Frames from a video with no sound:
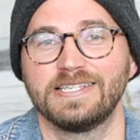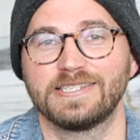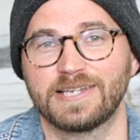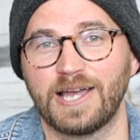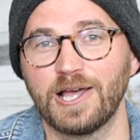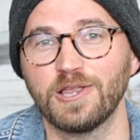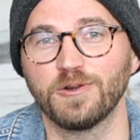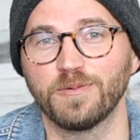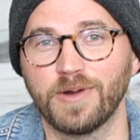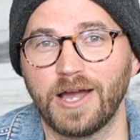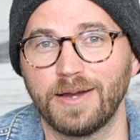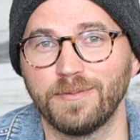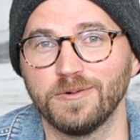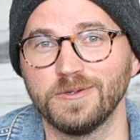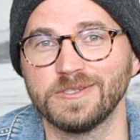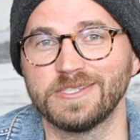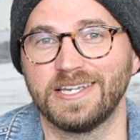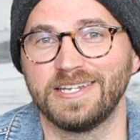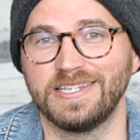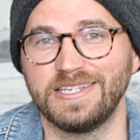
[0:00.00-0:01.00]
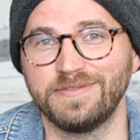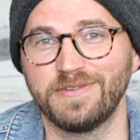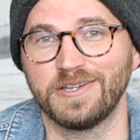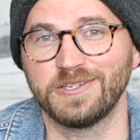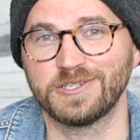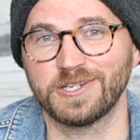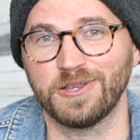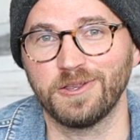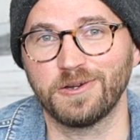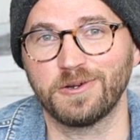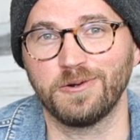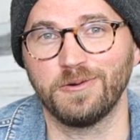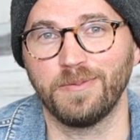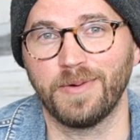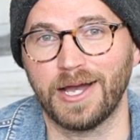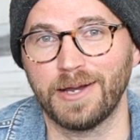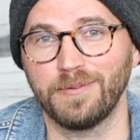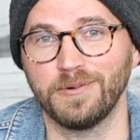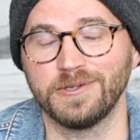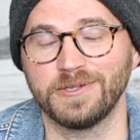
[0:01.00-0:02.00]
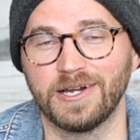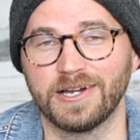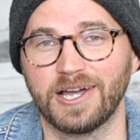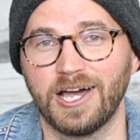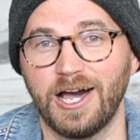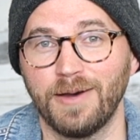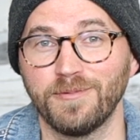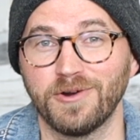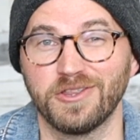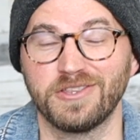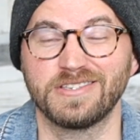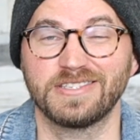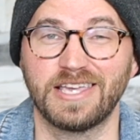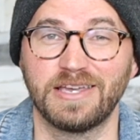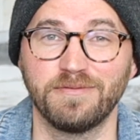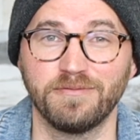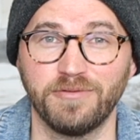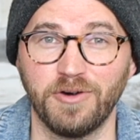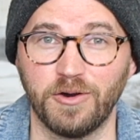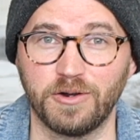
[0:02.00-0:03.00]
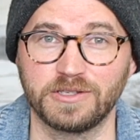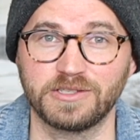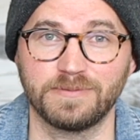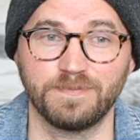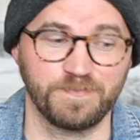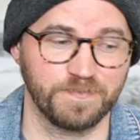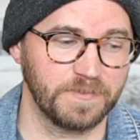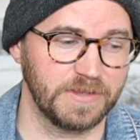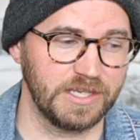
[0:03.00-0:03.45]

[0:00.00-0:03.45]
Schuyler Bibles and evangelicalbible.com are the same folks.